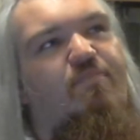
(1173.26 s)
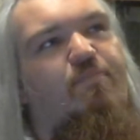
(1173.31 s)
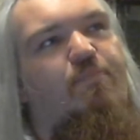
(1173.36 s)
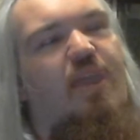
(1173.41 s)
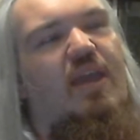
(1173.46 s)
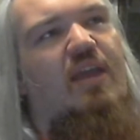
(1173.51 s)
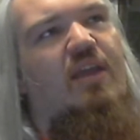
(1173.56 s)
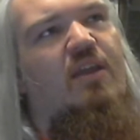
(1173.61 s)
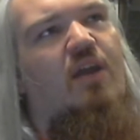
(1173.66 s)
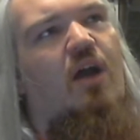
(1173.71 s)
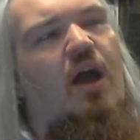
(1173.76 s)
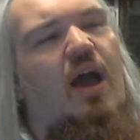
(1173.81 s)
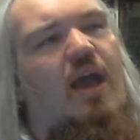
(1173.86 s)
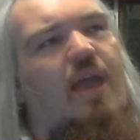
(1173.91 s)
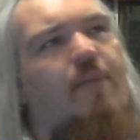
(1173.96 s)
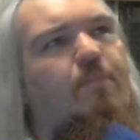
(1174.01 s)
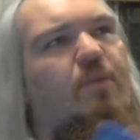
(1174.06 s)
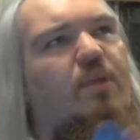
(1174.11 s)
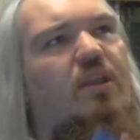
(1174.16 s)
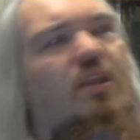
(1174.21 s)
been, I
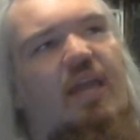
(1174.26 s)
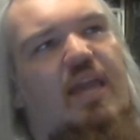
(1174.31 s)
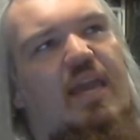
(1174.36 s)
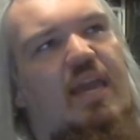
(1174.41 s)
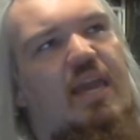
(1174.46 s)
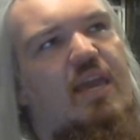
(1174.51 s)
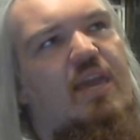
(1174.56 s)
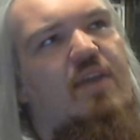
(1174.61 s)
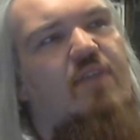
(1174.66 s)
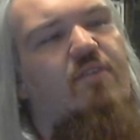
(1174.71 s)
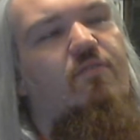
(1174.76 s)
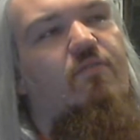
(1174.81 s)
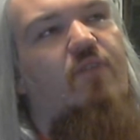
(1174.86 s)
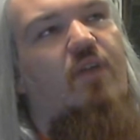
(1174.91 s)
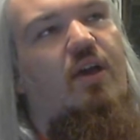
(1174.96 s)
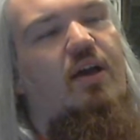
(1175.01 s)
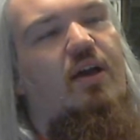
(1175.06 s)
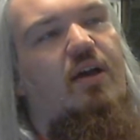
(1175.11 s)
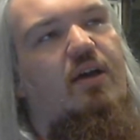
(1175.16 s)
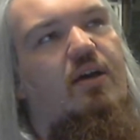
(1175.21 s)
believe,
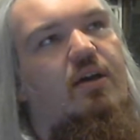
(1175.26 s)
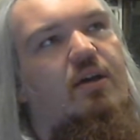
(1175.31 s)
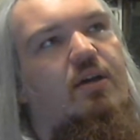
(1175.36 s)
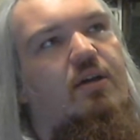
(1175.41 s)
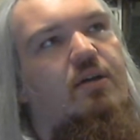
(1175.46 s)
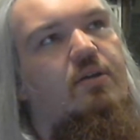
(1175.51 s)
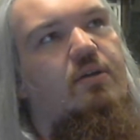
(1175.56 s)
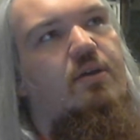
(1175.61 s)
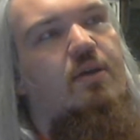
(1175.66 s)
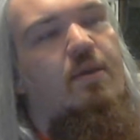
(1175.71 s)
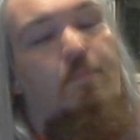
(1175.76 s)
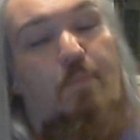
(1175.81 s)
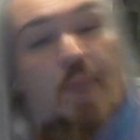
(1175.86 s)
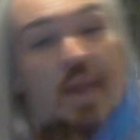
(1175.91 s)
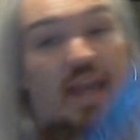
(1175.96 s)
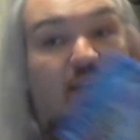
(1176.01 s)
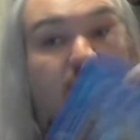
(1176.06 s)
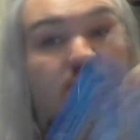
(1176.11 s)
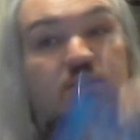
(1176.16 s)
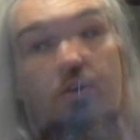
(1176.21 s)

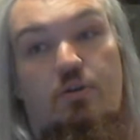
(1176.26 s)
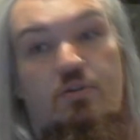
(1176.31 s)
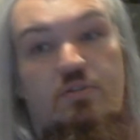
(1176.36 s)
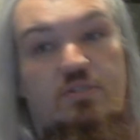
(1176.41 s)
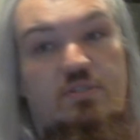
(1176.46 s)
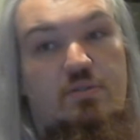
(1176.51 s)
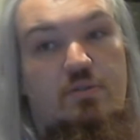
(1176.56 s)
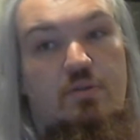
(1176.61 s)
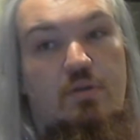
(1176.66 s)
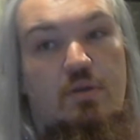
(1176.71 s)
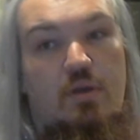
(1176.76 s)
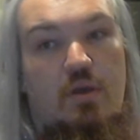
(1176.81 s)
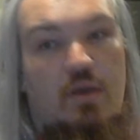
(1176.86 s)
Pixels,